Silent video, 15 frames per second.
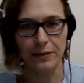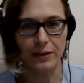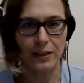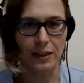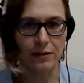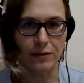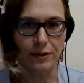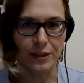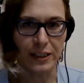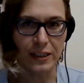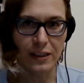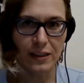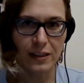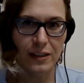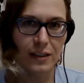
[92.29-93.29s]
recovery,
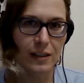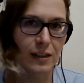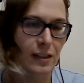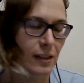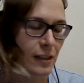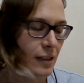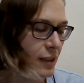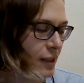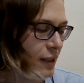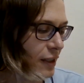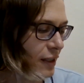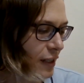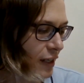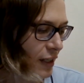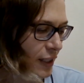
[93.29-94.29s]

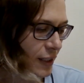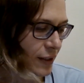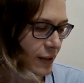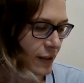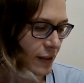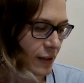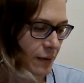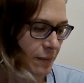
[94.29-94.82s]
and